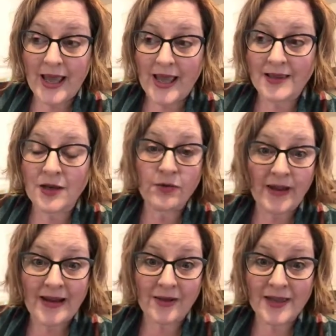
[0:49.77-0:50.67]
And then you
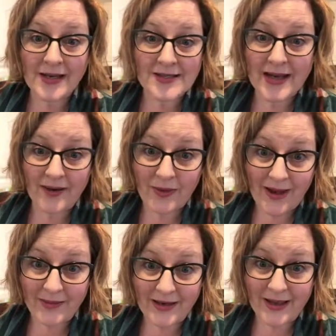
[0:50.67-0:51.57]
find out that it's not a
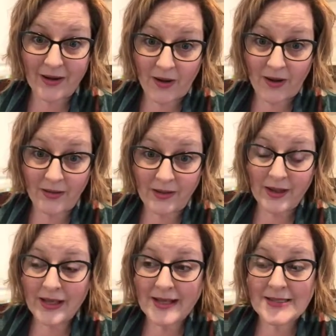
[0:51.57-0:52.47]
rabbit at all.
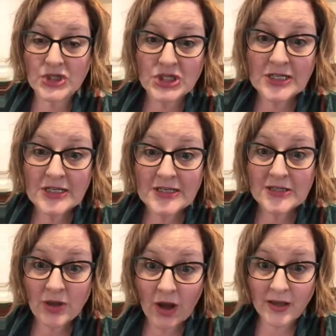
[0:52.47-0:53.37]
It's a cheese
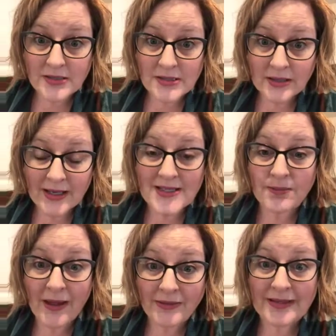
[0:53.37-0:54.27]
sauce. It's
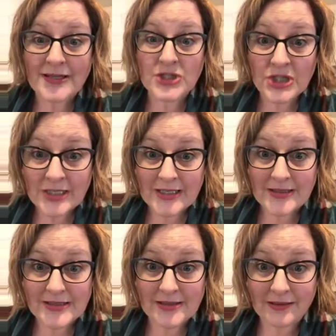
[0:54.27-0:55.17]
melted
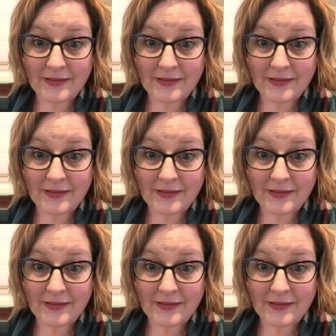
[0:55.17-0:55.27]
cheese.